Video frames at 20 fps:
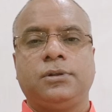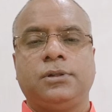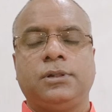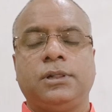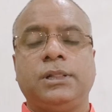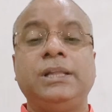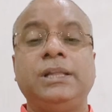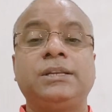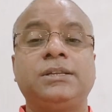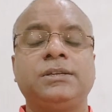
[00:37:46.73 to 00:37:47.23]

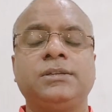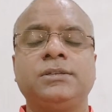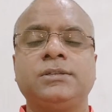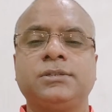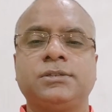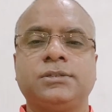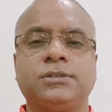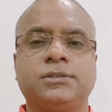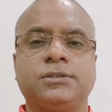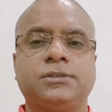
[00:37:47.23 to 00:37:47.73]
Let
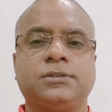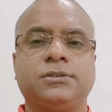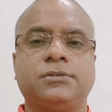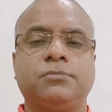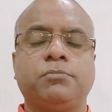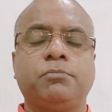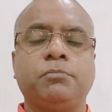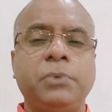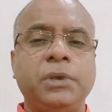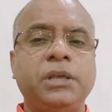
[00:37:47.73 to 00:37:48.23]
us
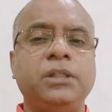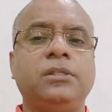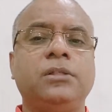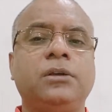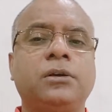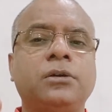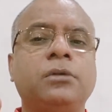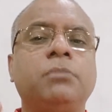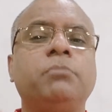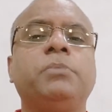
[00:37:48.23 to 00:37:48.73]
be in
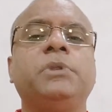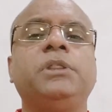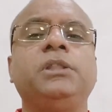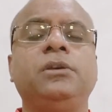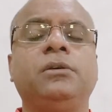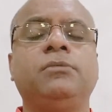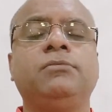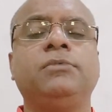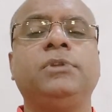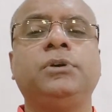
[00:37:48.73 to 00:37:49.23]
the
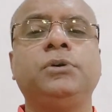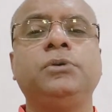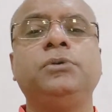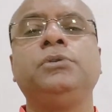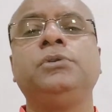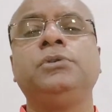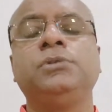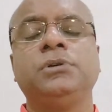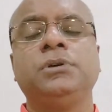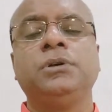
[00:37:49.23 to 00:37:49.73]
company of the
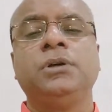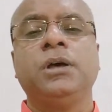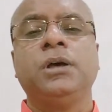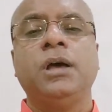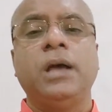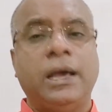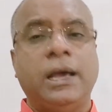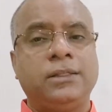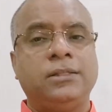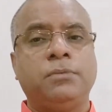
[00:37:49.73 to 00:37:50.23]
good
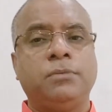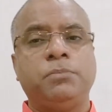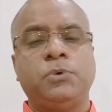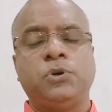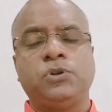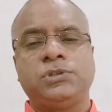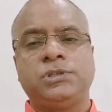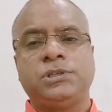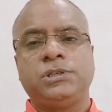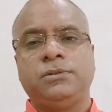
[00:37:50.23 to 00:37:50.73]
and the
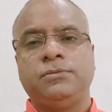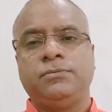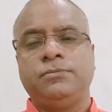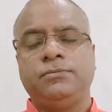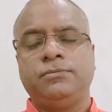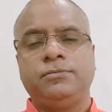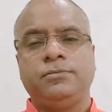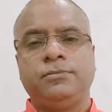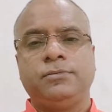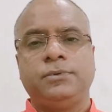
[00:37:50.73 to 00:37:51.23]
positive.
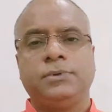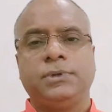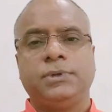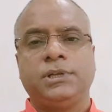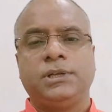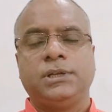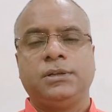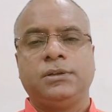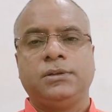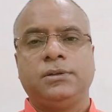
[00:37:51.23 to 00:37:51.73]

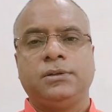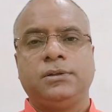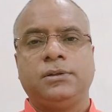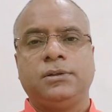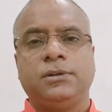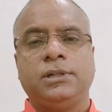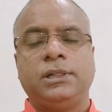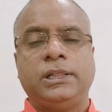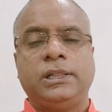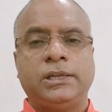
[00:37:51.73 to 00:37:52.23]

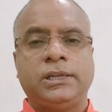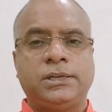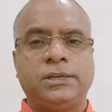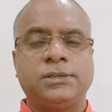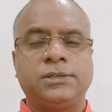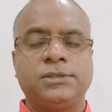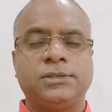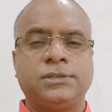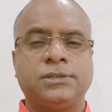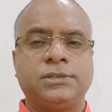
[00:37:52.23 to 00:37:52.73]
Let
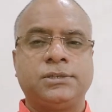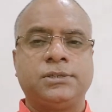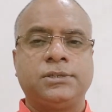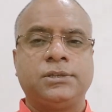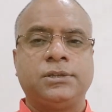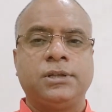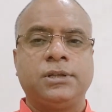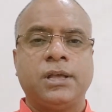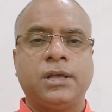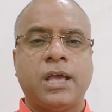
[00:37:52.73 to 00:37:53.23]
us
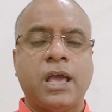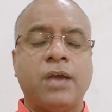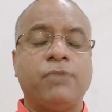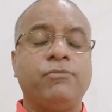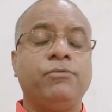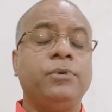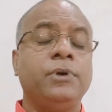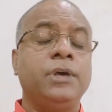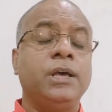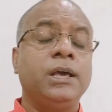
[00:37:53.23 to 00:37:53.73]

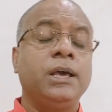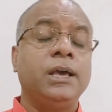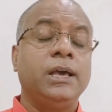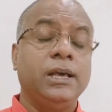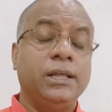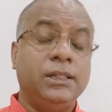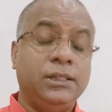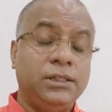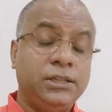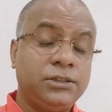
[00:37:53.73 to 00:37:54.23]
have
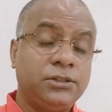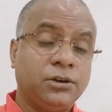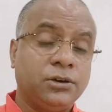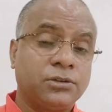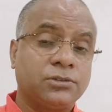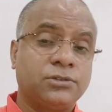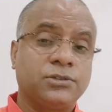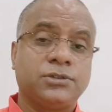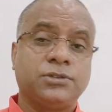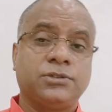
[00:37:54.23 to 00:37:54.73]
healthy
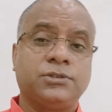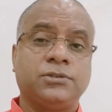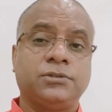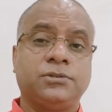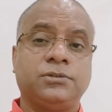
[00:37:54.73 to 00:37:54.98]
thoughts